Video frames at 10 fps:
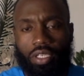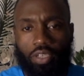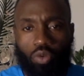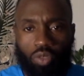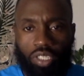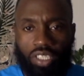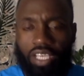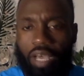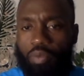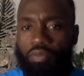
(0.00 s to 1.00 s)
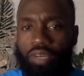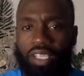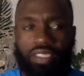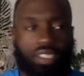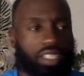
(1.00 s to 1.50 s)
All these type of
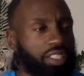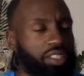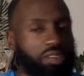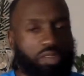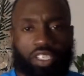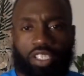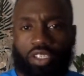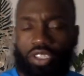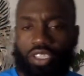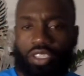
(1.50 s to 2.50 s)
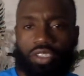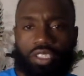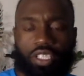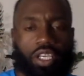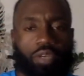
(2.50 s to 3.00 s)
mindsets. Anything else that you see,
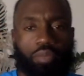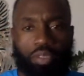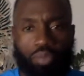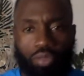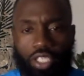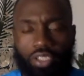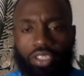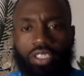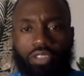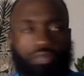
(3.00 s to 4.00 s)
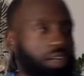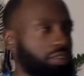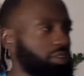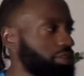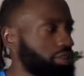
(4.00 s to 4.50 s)
people that you see around,
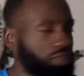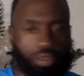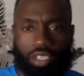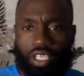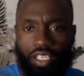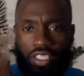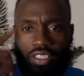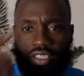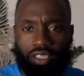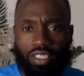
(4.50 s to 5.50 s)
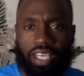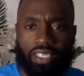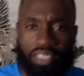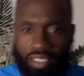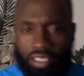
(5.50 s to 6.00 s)
you know, listen to
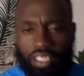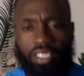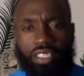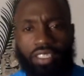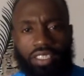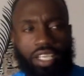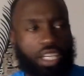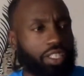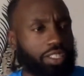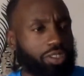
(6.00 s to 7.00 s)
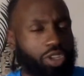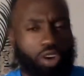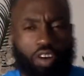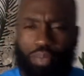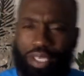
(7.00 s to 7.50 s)
19 Keys. There's a lot
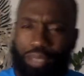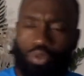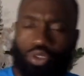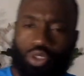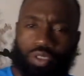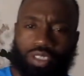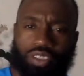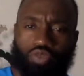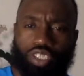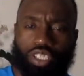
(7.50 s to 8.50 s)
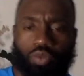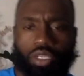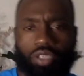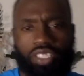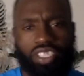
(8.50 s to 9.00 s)
of people doing really well.
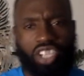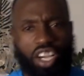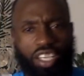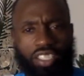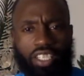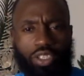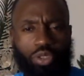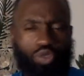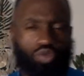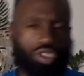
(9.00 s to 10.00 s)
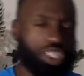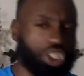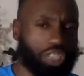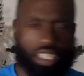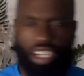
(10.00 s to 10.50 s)
There's Kanye, who's really
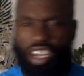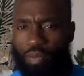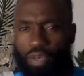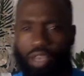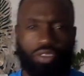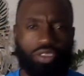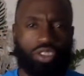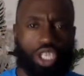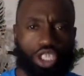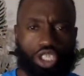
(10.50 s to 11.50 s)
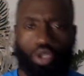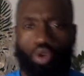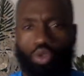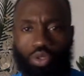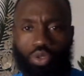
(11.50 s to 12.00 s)
trying to come out and show
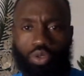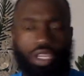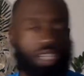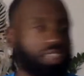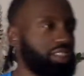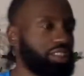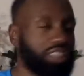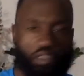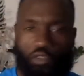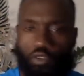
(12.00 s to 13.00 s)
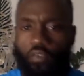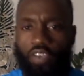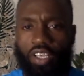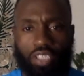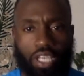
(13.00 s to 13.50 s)
you there's different
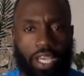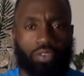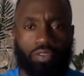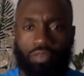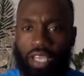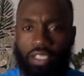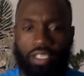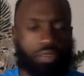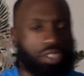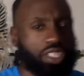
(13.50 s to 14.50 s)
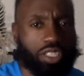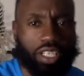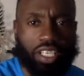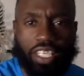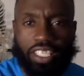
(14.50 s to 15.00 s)
things going on right now, and
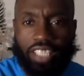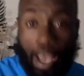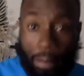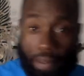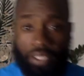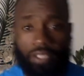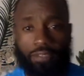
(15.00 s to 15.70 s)
it's happening.